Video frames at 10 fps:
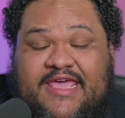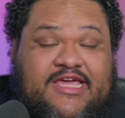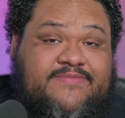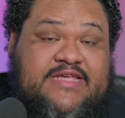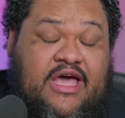It
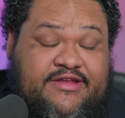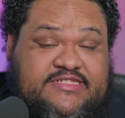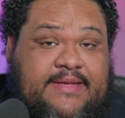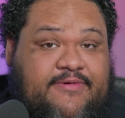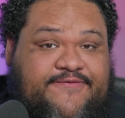comes out on
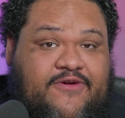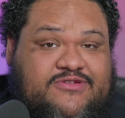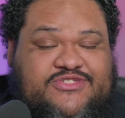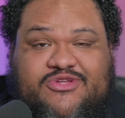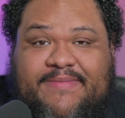December
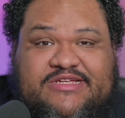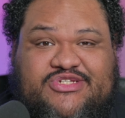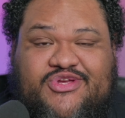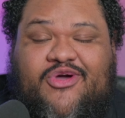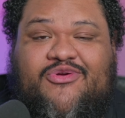1st, so make
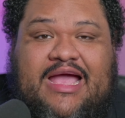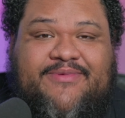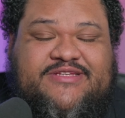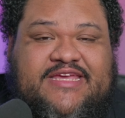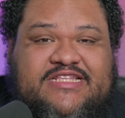sure you go grab
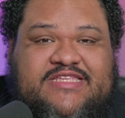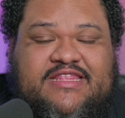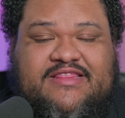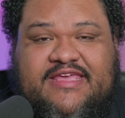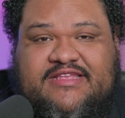your tickets in
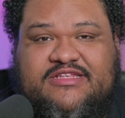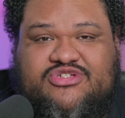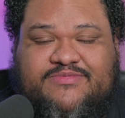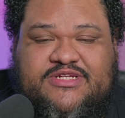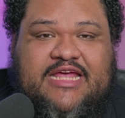the link in the
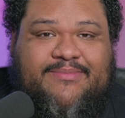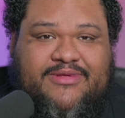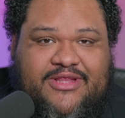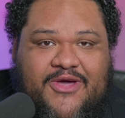description down below.